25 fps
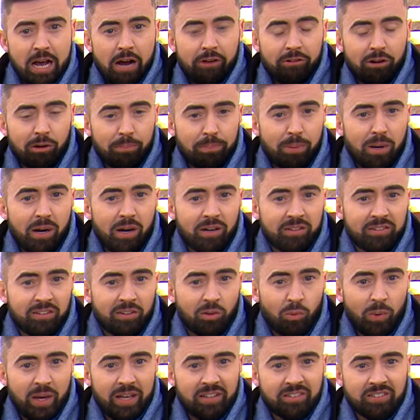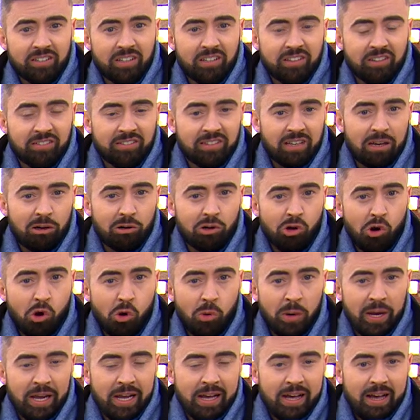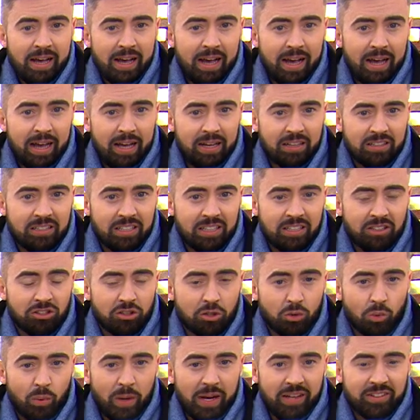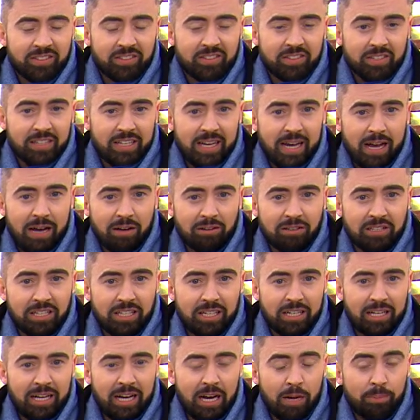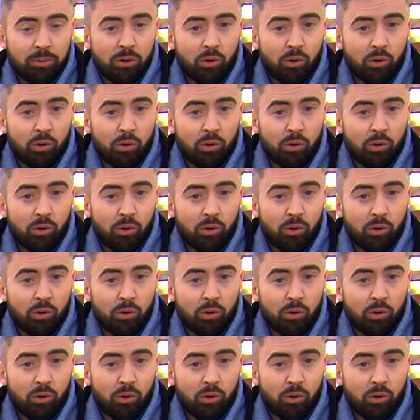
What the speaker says: around parts of the west into South Galway and into West County Clare.